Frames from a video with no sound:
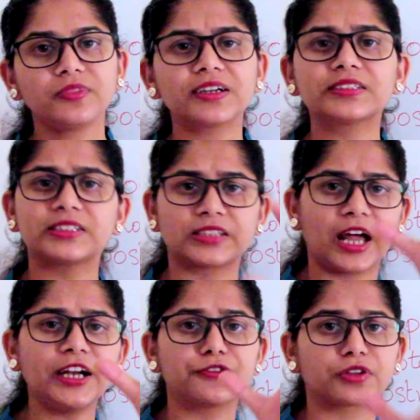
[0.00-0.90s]
It's a
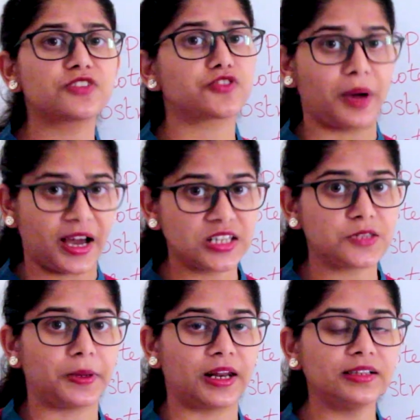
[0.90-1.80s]
slight difference from
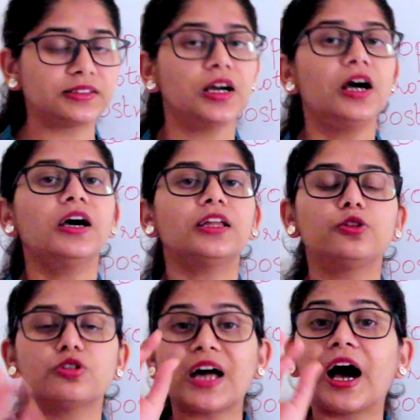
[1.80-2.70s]
ice pellets,
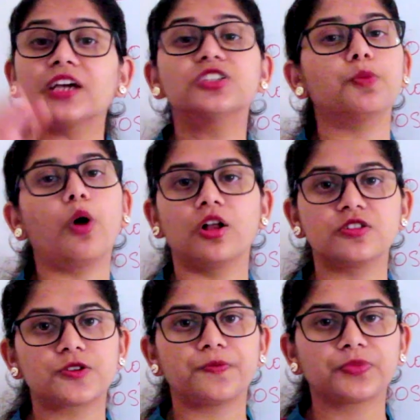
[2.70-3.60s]
those ice
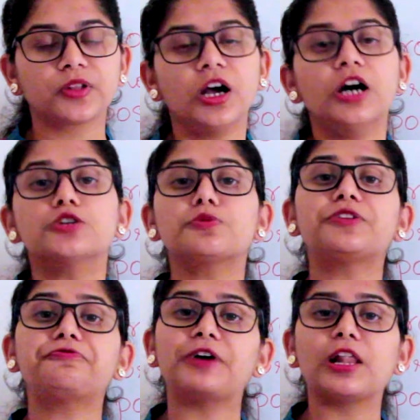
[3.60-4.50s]
balls. So
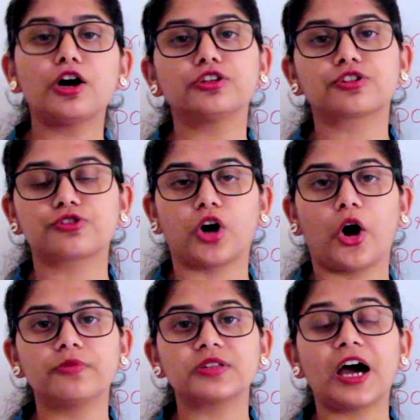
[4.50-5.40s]
it fell on the
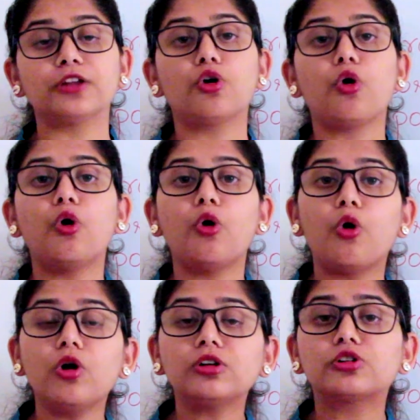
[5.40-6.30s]
crops and the
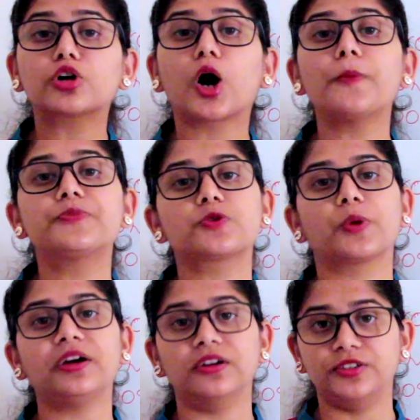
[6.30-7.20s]
whole crops
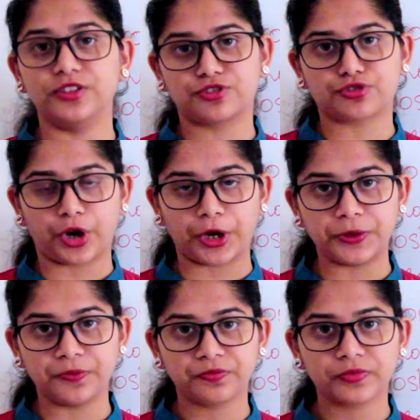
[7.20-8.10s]
were
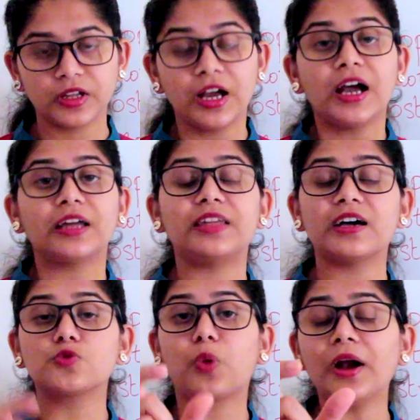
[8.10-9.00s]
destroyed.
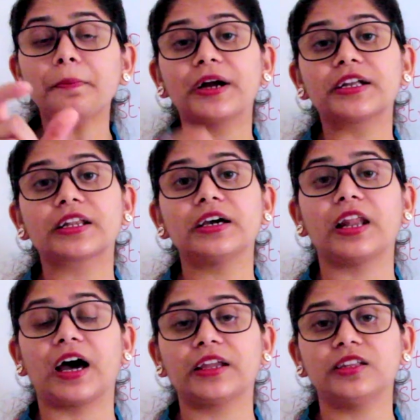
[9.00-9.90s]
There's one particular
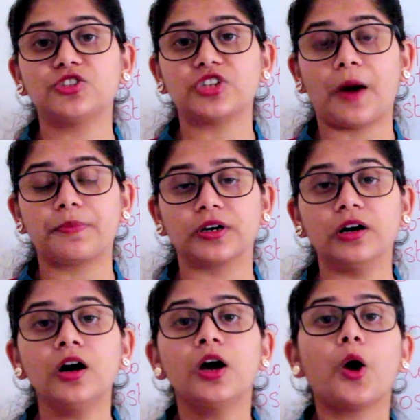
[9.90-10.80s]
line in the
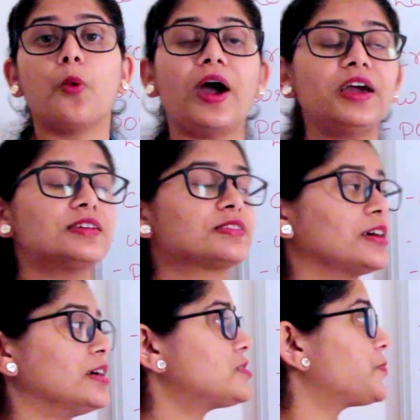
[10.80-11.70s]
chapter where he
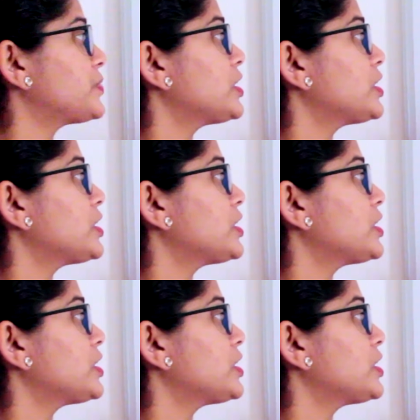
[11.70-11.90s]
says,